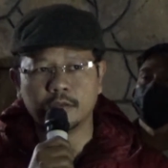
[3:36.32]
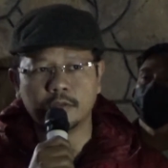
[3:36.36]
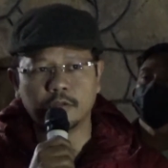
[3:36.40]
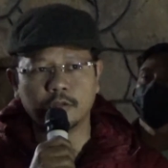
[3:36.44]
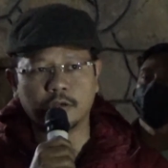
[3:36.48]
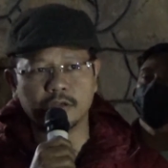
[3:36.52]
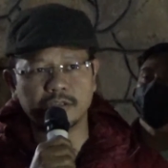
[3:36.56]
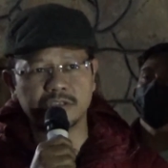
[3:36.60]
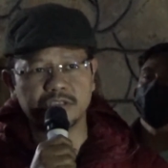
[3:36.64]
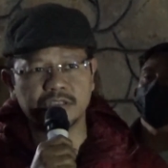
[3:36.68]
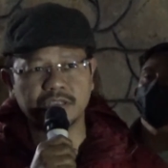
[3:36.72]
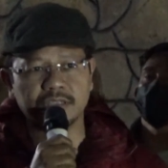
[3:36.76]

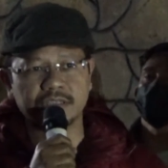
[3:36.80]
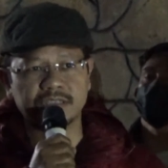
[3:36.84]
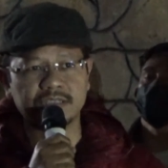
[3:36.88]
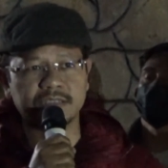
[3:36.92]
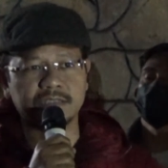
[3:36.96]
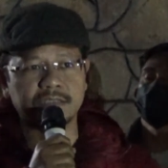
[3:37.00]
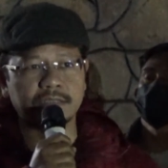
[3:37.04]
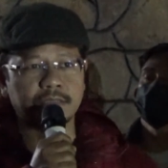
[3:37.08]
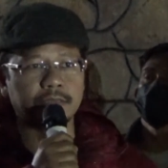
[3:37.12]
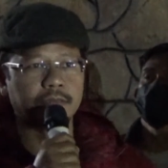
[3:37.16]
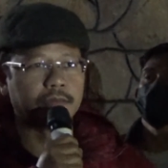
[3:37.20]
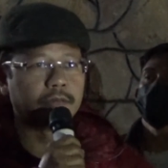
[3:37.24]
not
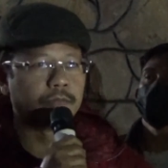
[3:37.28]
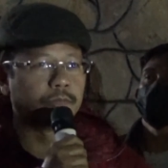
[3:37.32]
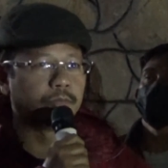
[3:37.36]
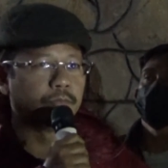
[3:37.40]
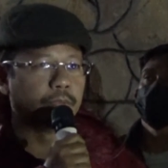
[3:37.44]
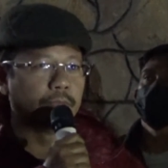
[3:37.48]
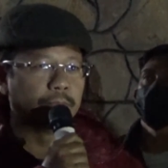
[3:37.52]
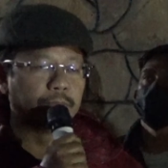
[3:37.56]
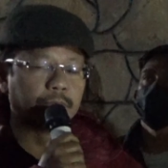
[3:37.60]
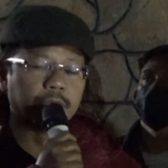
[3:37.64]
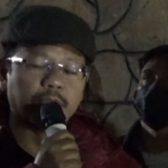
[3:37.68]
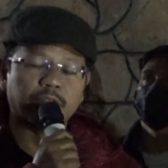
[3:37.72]
just
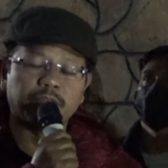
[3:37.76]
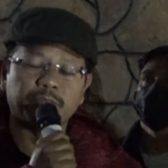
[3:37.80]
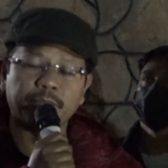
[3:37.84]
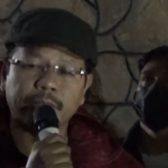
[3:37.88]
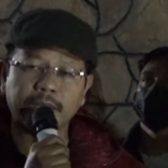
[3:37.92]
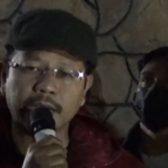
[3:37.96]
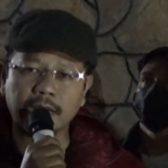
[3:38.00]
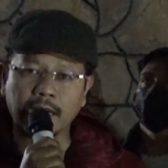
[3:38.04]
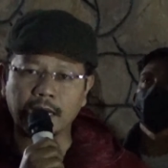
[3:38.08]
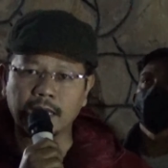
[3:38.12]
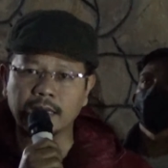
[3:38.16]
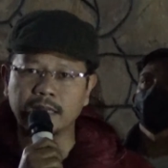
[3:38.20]
people of
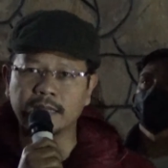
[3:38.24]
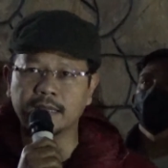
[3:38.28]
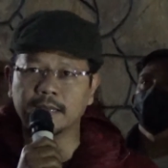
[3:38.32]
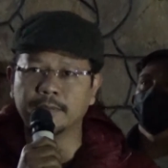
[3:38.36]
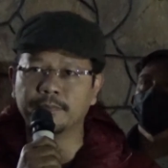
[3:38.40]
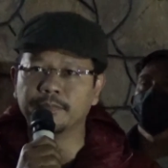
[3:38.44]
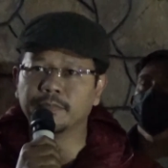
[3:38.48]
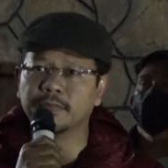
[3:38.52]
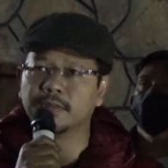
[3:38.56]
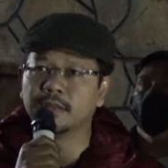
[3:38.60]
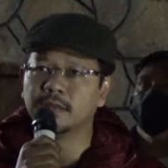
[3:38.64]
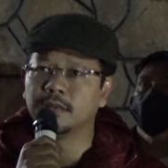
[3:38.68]

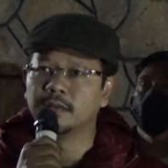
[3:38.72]
Meghalaya,